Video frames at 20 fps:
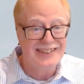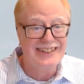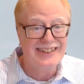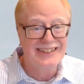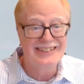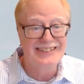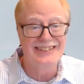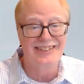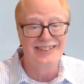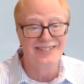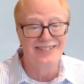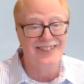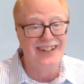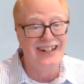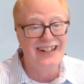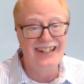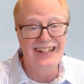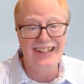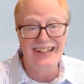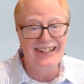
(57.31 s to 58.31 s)
this is the
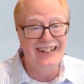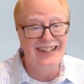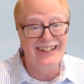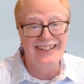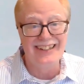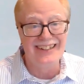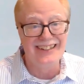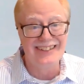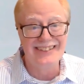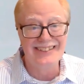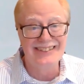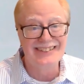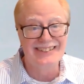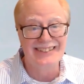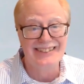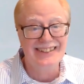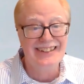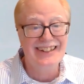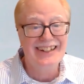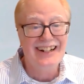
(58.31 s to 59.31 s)
way it is.